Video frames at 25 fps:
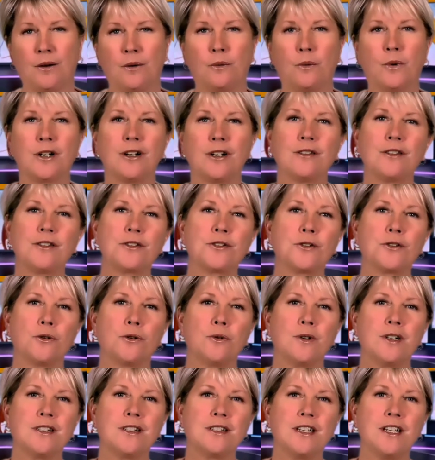What are the
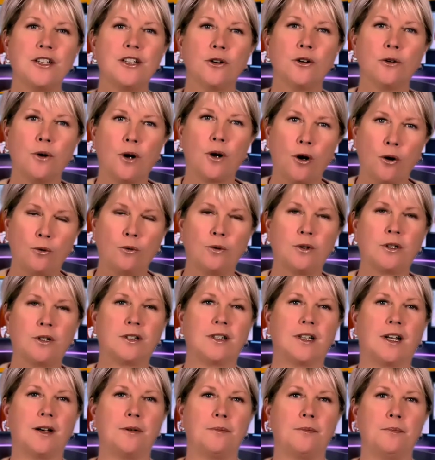stories in your own
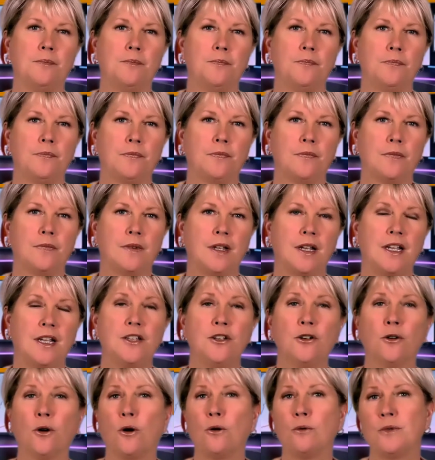club,
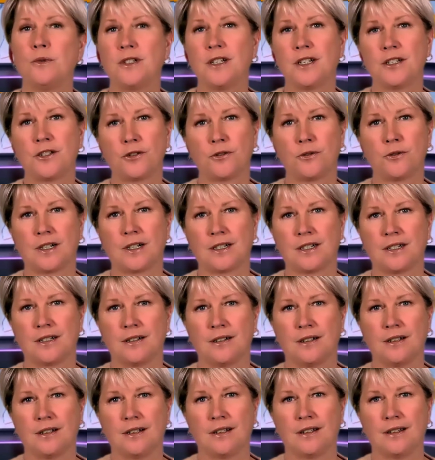in your own district,
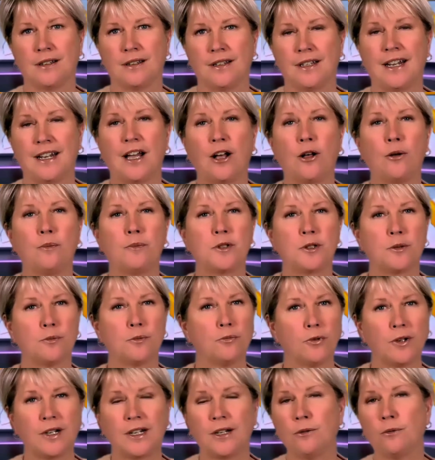that help to
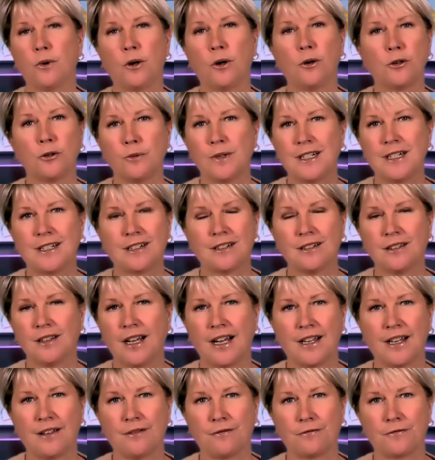bring Rotary to
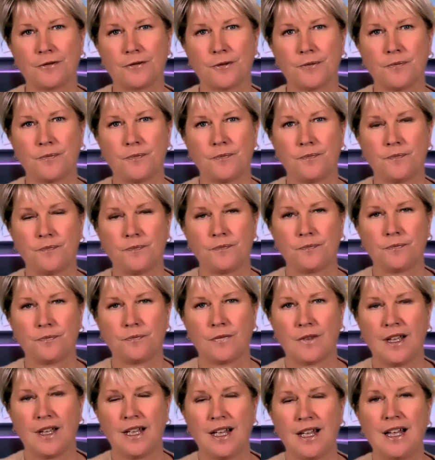life?
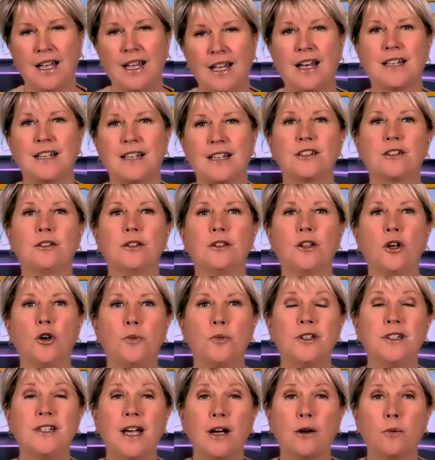As a
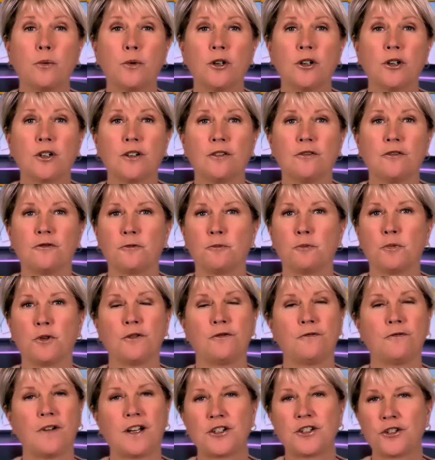global network of
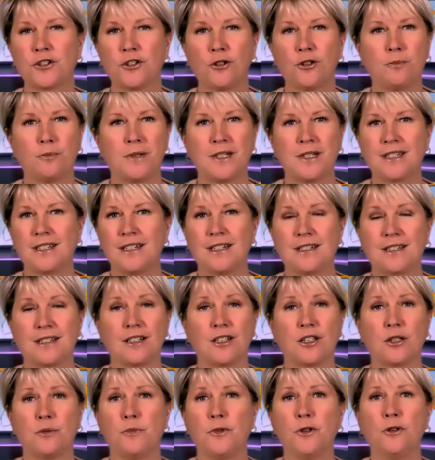professional business
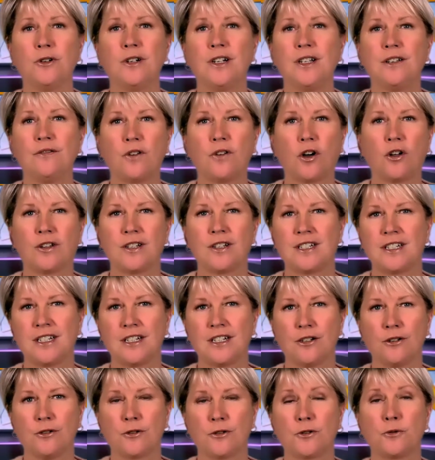and community
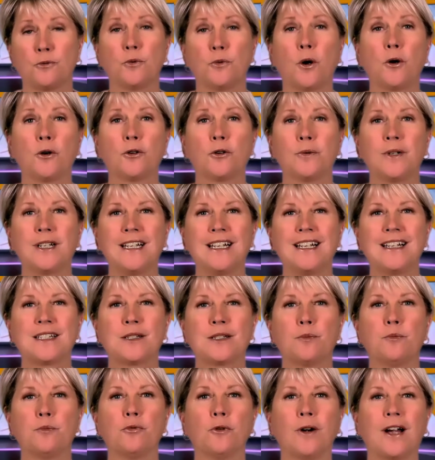volunteers, Rotary
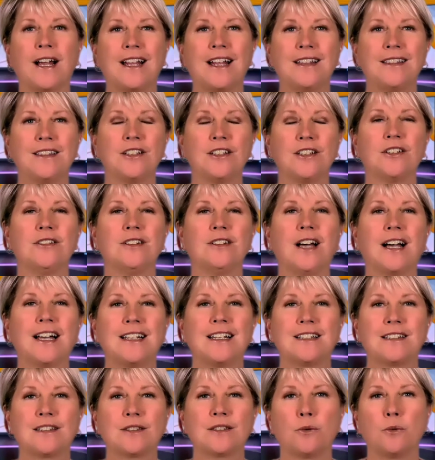is a brand that
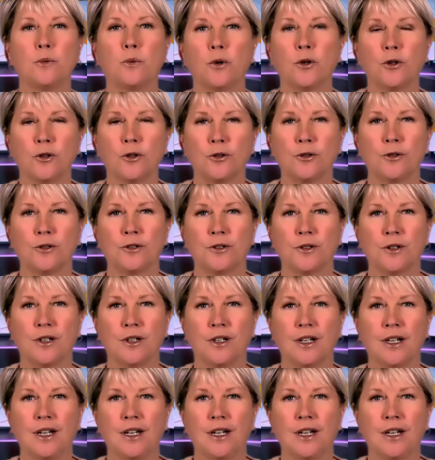unites the world.